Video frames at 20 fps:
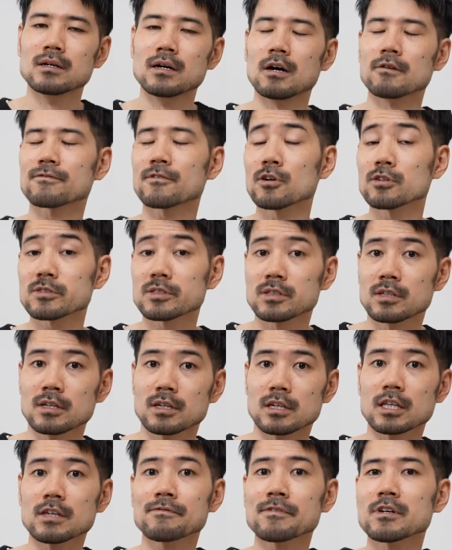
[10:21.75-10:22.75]
Of course,
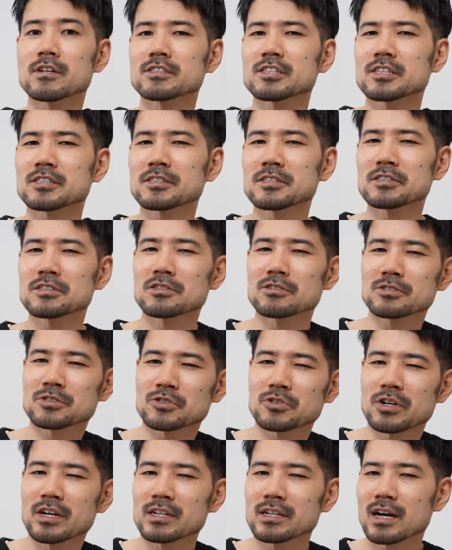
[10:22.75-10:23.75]
if you're just, you know,
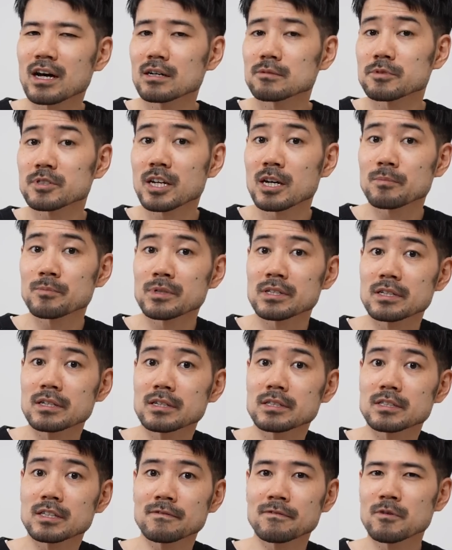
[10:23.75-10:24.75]
trying out
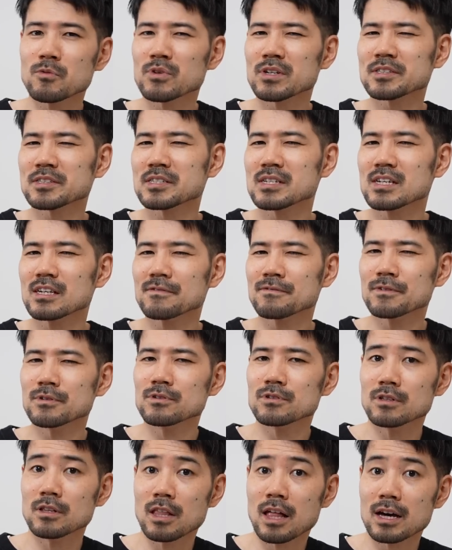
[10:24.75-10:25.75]
Japanese, if you want to see if
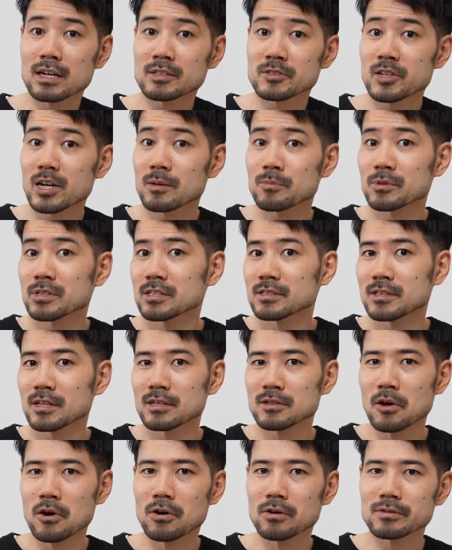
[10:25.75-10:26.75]
you like Japanese
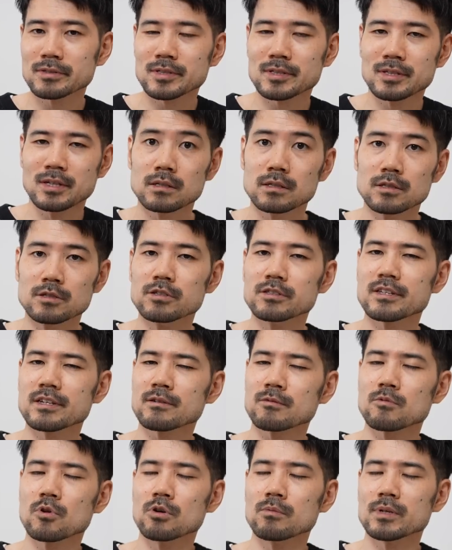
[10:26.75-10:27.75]
or not,
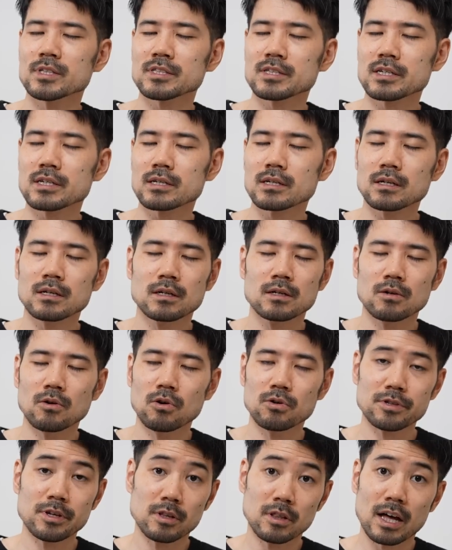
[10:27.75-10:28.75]
using romaji
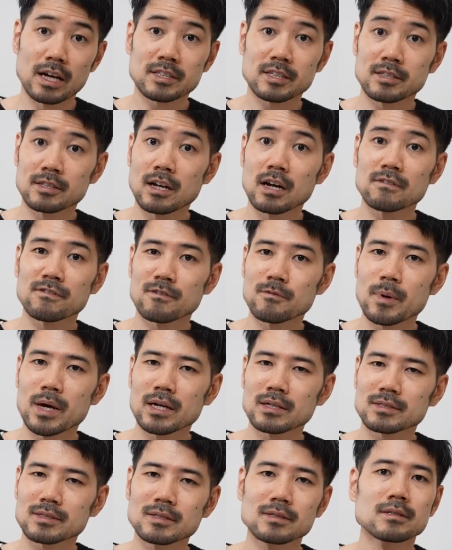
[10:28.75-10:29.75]
or the Latin
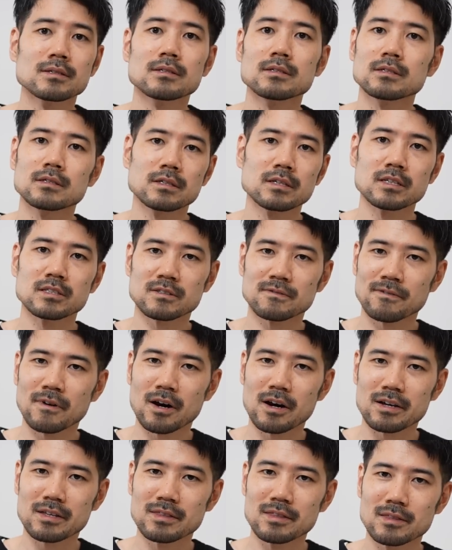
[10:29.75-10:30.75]
alphabet is
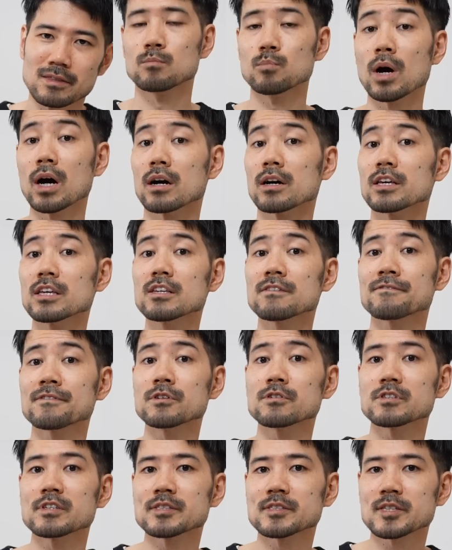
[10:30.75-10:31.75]
fine. But if
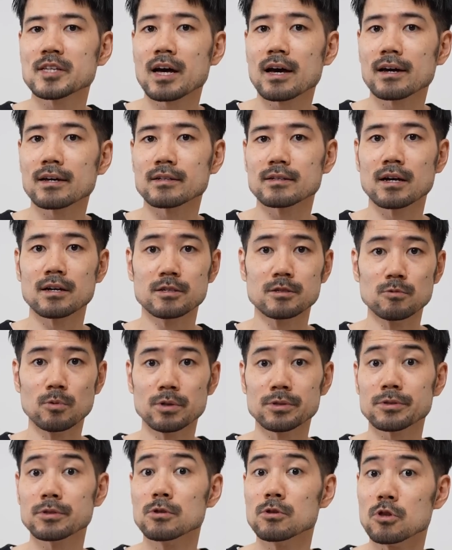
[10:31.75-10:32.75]
you decide that you
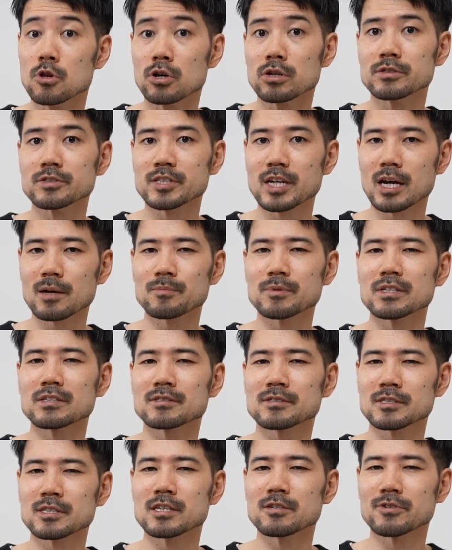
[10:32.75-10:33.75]
want to learn
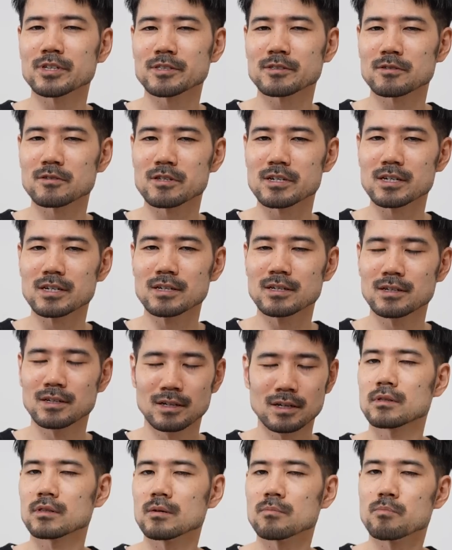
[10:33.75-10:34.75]
Japanese seriously,
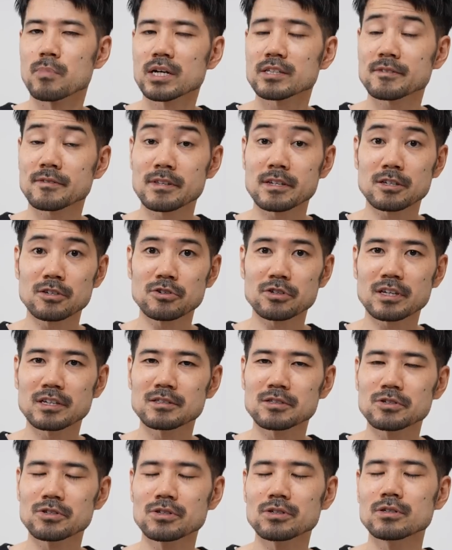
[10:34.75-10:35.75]
the best thing you can
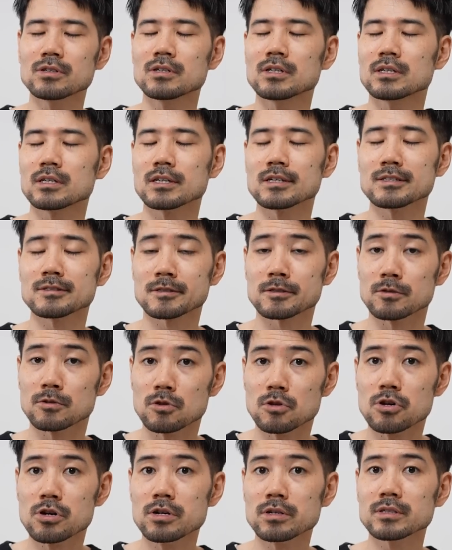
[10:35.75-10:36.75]
do is to
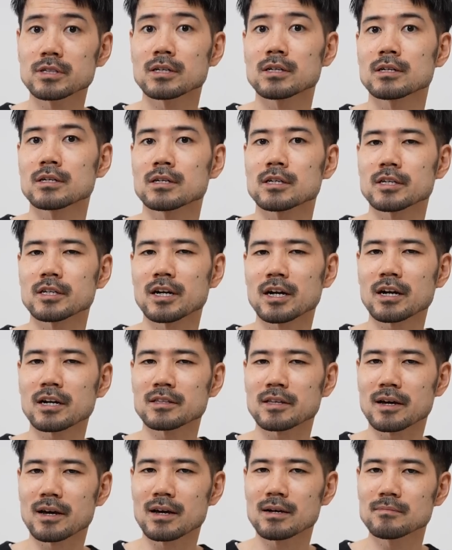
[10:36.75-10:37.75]
learn
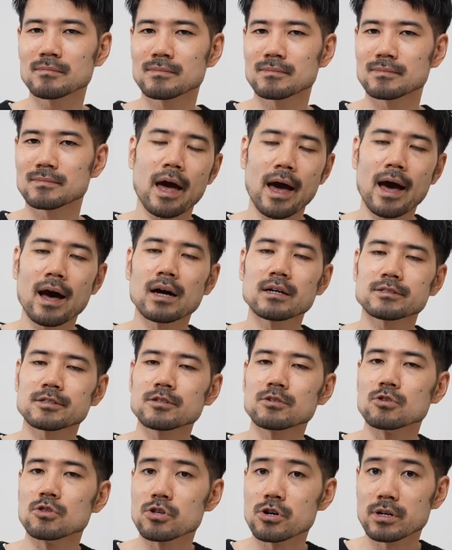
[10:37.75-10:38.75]
hiragana as
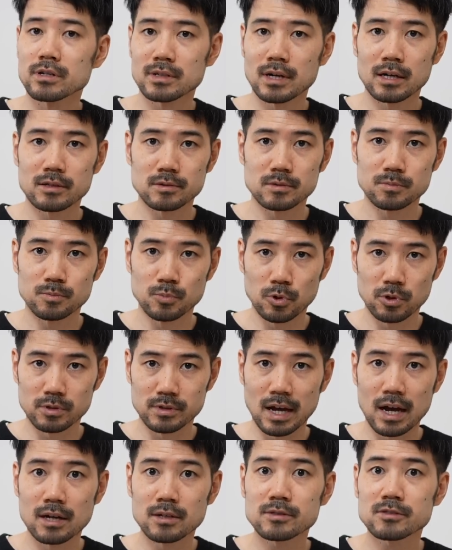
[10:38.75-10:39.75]
you learn how to
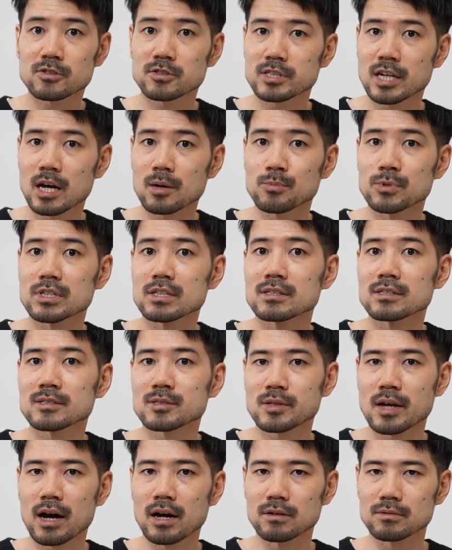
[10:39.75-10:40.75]
pronounce Japanese
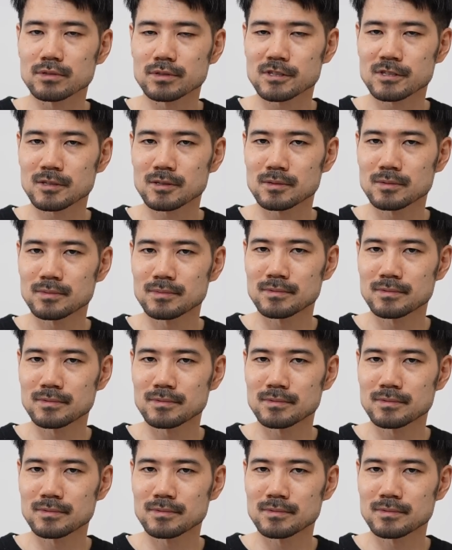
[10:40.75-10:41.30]
sounds.